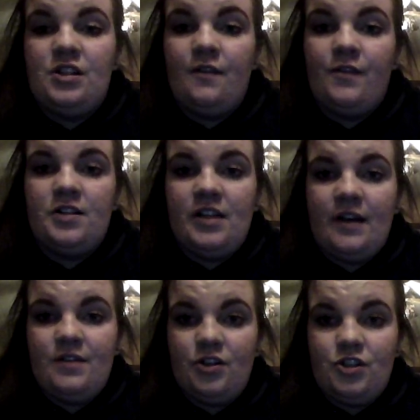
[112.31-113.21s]
the first
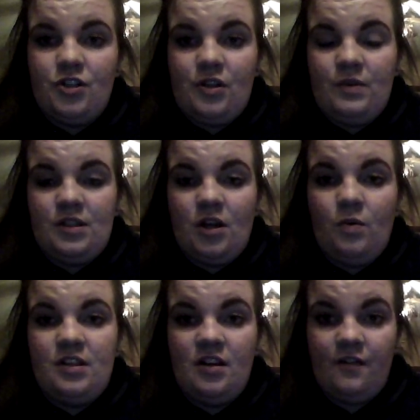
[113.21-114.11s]
live surgery that we saw
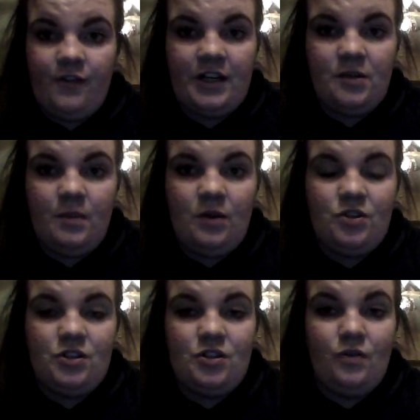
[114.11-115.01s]
was a nephrectomy,
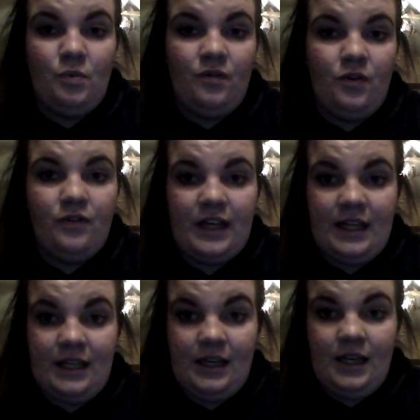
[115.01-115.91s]
which is the removal of a
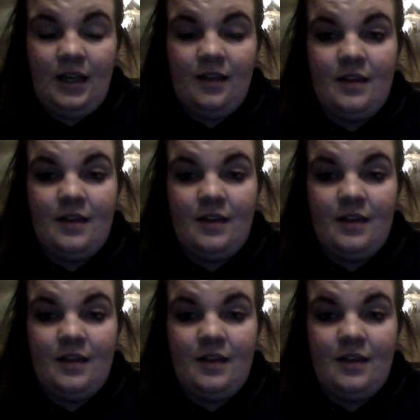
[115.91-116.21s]
kidney.